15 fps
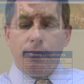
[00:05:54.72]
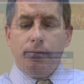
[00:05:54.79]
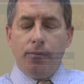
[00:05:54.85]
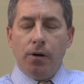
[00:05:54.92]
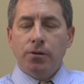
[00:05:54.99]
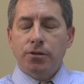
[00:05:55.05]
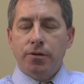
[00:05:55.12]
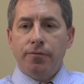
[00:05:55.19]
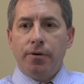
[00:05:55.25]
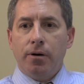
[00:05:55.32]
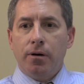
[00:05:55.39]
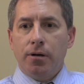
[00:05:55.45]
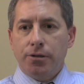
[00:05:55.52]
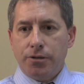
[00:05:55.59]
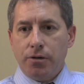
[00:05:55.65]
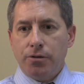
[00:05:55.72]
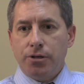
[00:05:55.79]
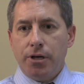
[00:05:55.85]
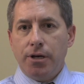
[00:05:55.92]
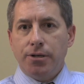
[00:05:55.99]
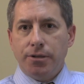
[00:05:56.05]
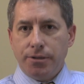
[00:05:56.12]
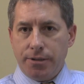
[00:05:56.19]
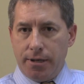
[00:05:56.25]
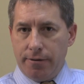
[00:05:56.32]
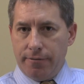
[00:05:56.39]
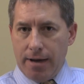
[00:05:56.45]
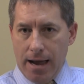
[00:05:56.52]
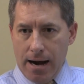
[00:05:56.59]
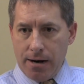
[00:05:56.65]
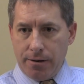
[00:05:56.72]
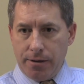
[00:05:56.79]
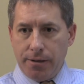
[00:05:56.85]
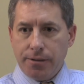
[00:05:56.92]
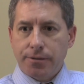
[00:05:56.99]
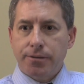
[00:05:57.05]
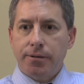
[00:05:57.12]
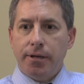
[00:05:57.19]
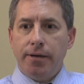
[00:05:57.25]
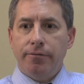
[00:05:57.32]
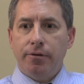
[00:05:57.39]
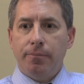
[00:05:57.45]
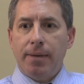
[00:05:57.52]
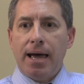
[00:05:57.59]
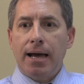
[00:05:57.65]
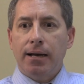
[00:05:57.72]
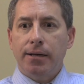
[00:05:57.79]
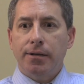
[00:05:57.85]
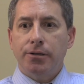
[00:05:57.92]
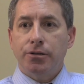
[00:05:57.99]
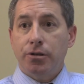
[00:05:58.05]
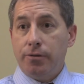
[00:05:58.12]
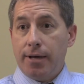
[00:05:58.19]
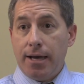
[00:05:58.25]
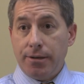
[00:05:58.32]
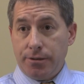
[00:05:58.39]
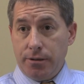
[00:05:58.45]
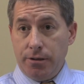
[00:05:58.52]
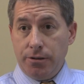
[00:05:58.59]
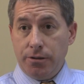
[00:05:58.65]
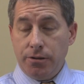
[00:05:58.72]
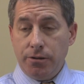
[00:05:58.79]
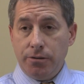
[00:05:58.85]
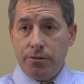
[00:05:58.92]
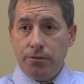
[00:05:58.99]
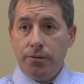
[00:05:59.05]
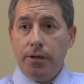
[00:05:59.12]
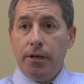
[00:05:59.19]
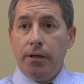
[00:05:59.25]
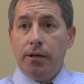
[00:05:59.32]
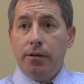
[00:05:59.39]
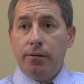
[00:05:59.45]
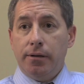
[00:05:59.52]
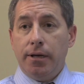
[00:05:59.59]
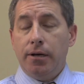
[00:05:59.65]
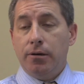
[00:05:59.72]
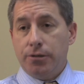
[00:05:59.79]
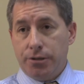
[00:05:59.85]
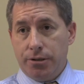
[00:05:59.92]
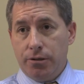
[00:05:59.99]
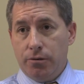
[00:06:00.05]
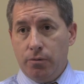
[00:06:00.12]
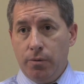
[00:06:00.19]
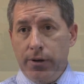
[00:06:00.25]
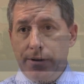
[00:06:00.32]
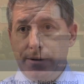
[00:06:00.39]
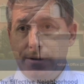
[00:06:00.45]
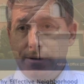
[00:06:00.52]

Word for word: most of our associations that have hired us, even back in 2002, they are still with